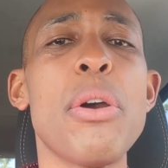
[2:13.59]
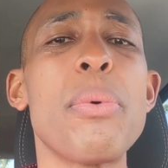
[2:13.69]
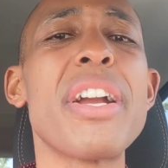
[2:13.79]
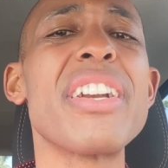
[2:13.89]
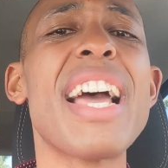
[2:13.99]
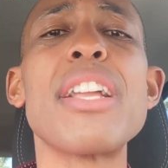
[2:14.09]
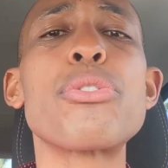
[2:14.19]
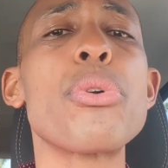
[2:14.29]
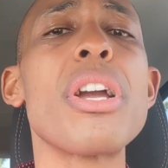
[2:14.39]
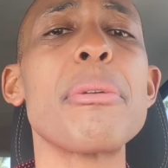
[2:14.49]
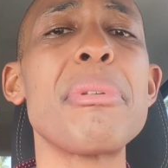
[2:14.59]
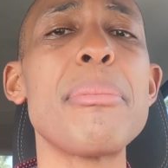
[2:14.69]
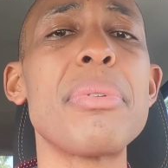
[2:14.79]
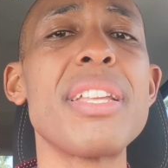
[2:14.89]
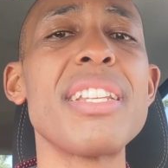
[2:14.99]
We are not drawing
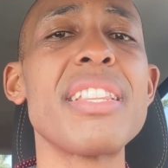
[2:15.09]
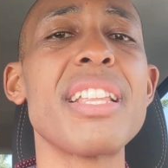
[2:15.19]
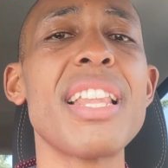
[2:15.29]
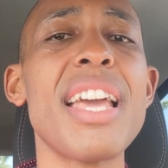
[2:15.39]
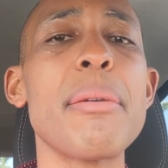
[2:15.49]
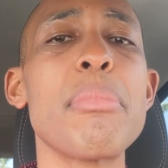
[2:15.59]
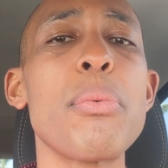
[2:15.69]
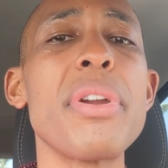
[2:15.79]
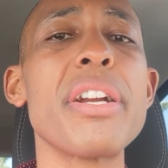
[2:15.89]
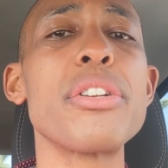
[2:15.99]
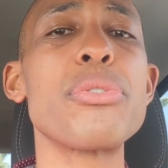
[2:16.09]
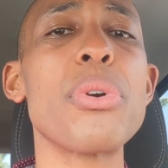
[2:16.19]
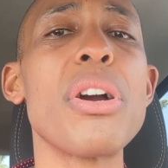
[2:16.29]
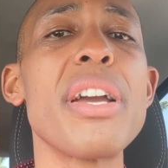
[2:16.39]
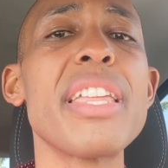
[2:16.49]
people into the light, but we are
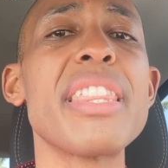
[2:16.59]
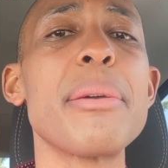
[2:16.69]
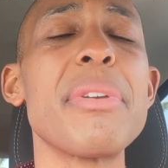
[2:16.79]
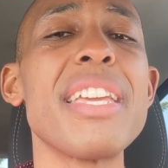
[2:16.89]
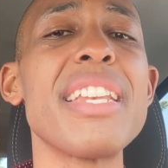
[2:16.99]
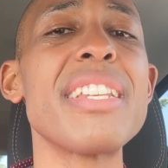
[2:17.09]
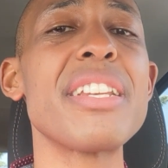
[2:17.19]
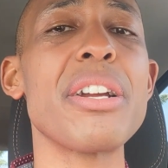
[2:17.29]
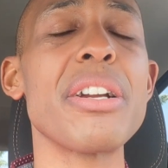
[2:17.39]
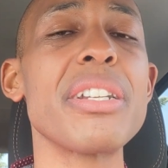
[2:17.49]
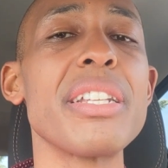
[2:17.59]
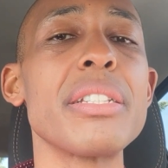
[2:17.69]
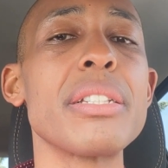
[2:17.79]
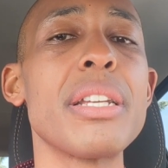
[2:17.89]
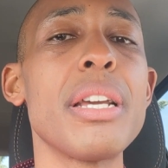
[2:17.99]
drawing them into
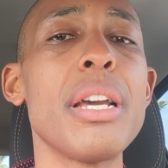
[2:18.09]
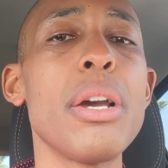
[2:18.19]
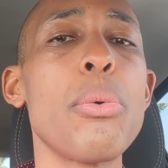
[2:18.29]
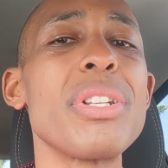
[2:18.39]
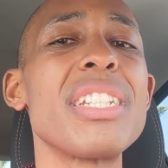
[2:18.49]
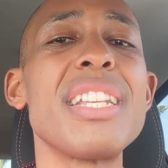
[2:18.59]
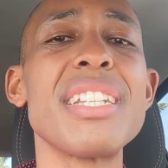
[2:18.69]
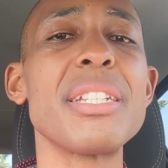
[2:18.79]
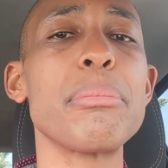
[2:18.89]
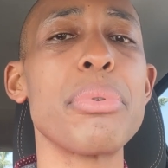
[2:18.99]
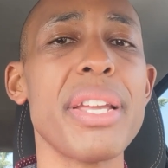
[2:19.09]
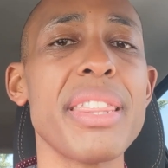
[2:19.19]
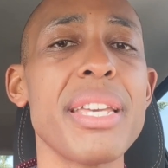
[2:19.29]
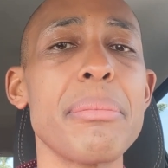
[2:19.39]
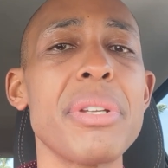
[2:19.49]
darkness, which doesn't
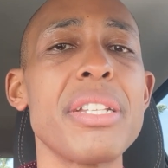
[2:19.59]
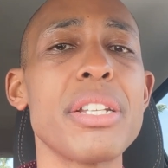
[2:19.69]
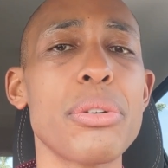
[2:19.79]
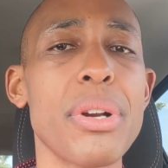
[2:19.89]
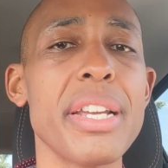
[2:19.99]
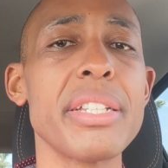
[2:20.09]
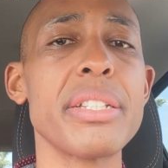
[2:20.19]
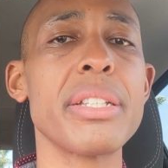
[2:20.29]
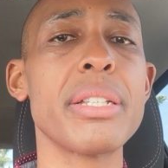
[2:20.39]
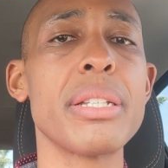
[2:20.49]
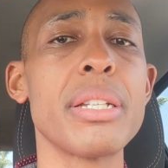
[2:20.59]
bring them to Christ.